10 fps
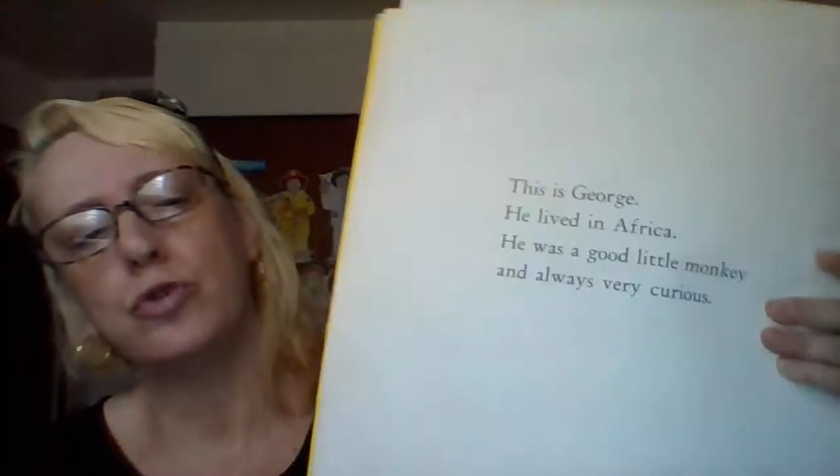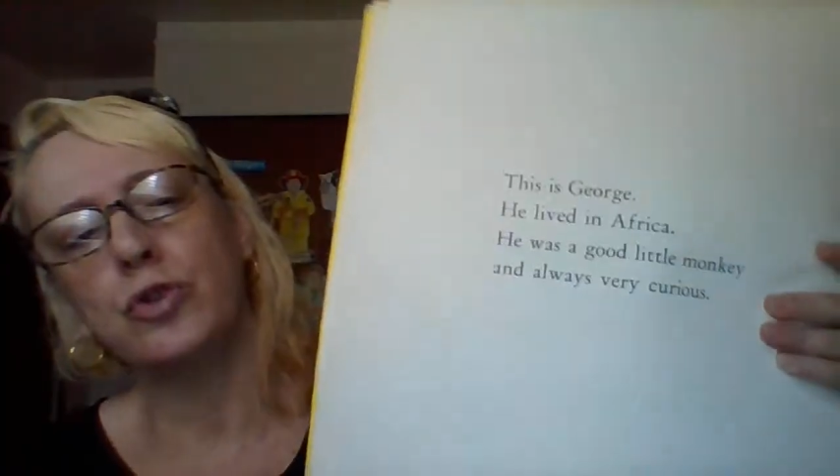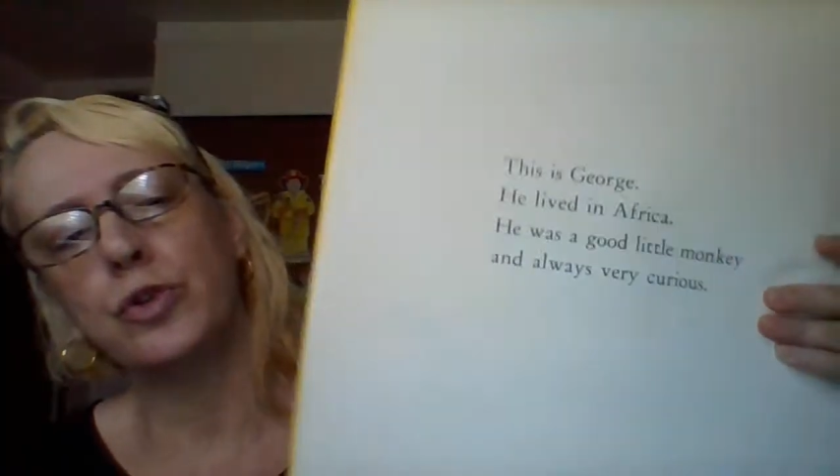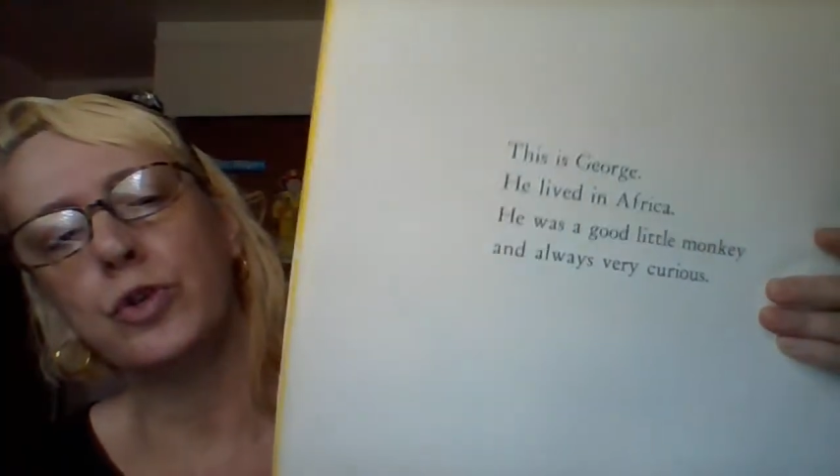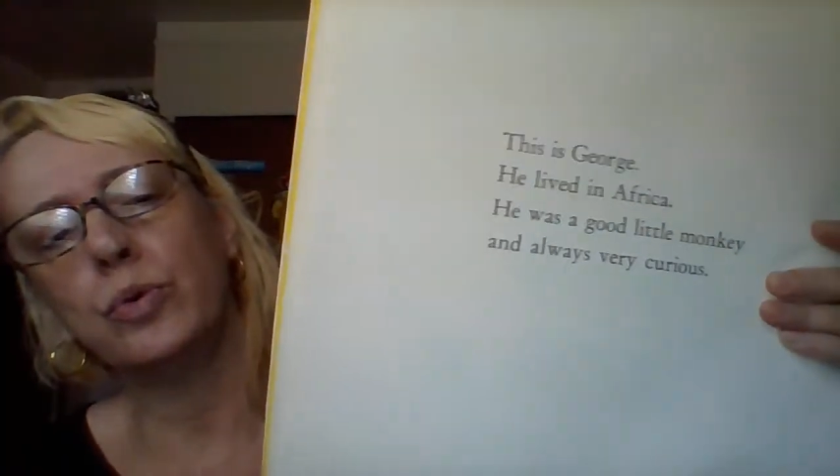
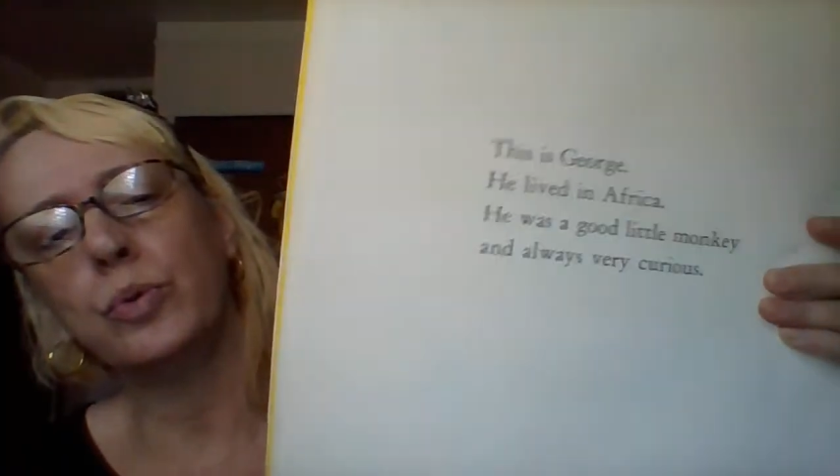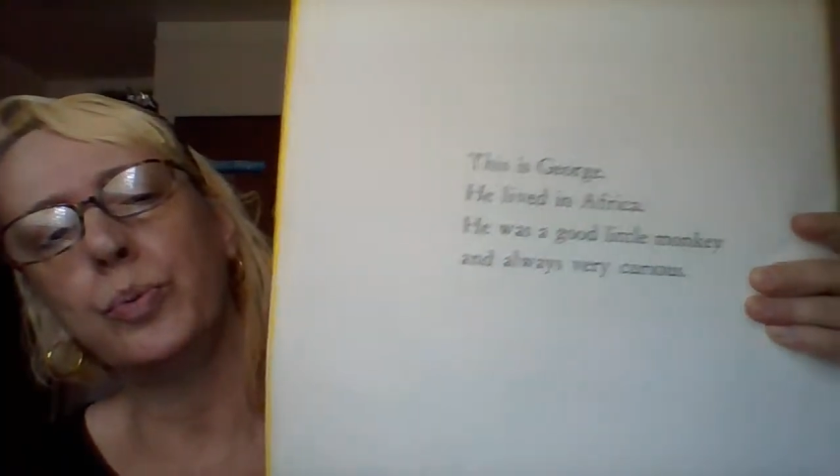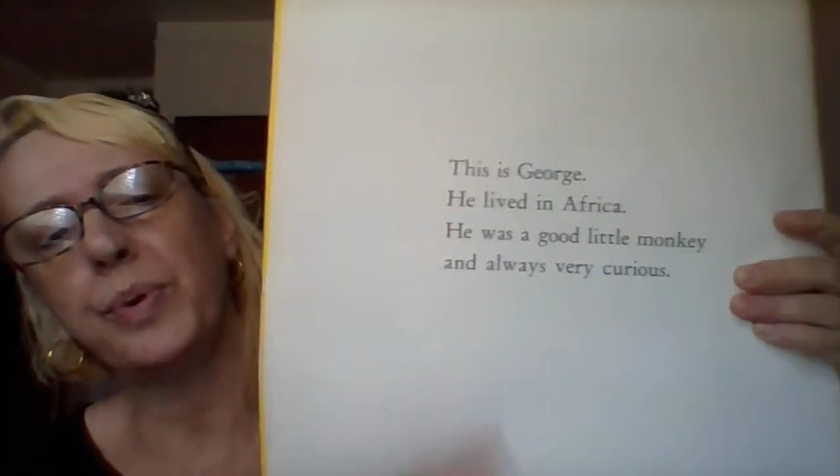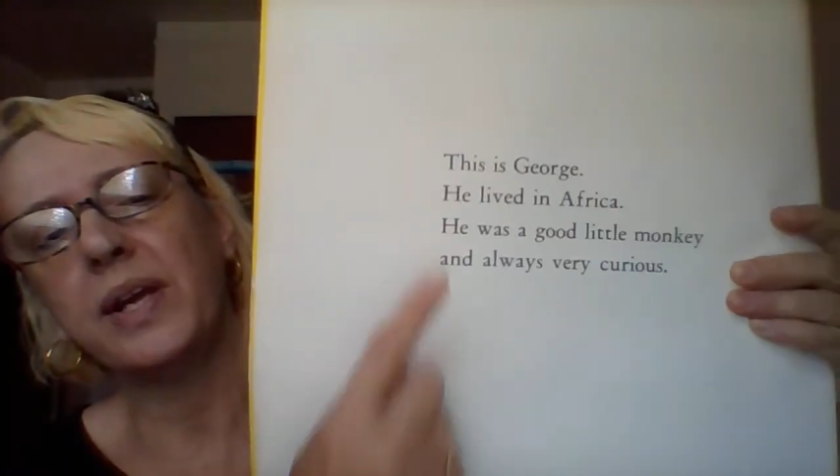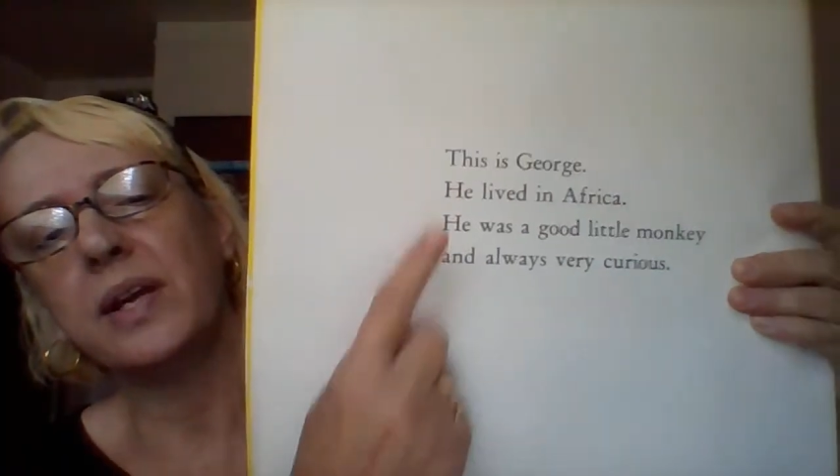do you
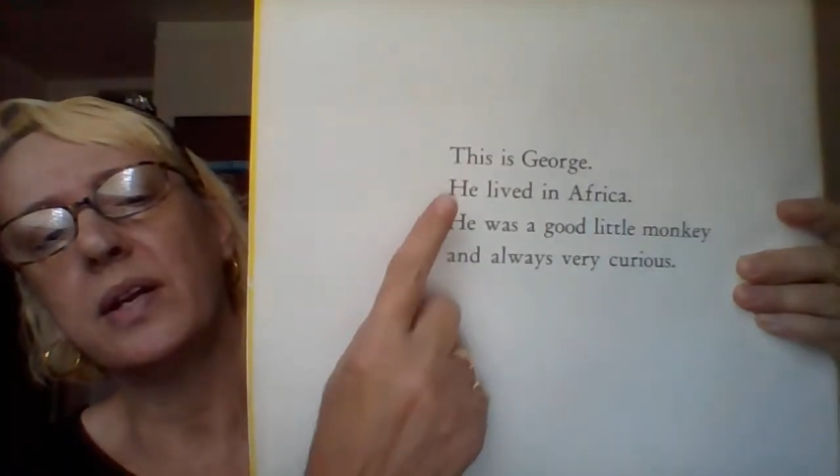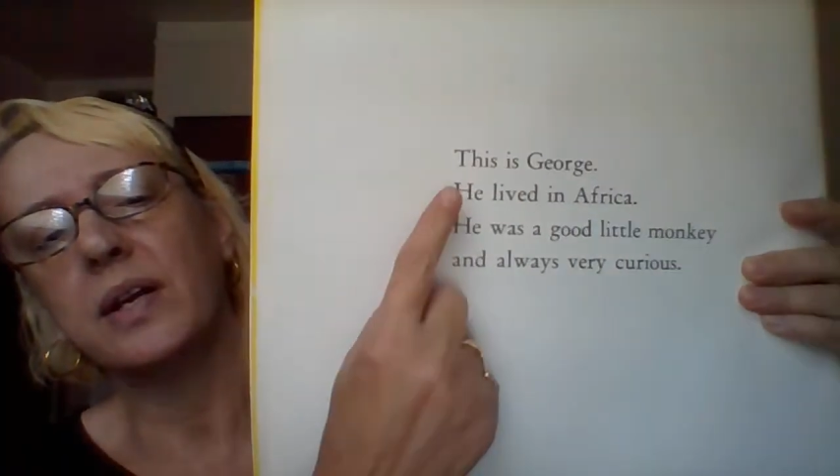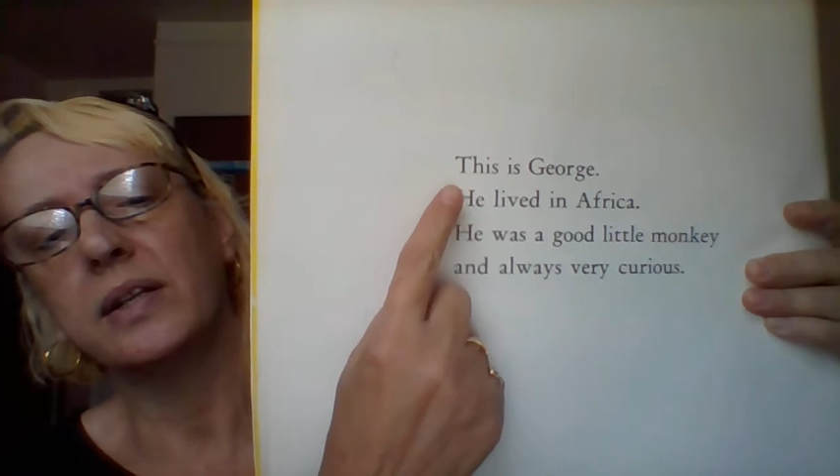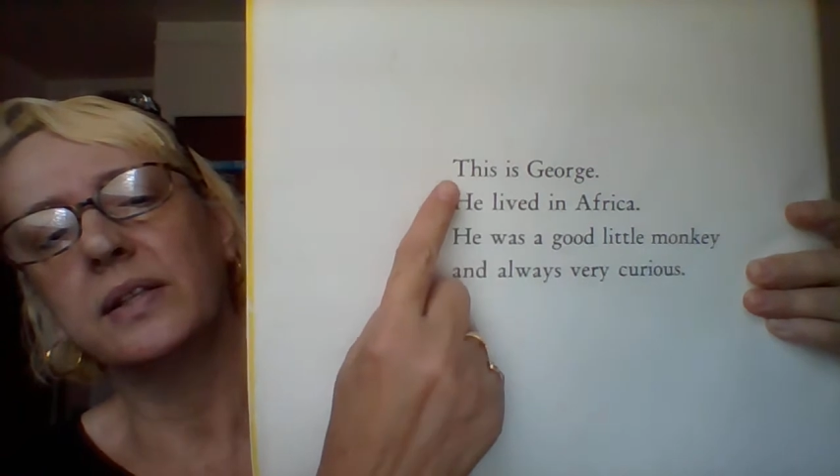read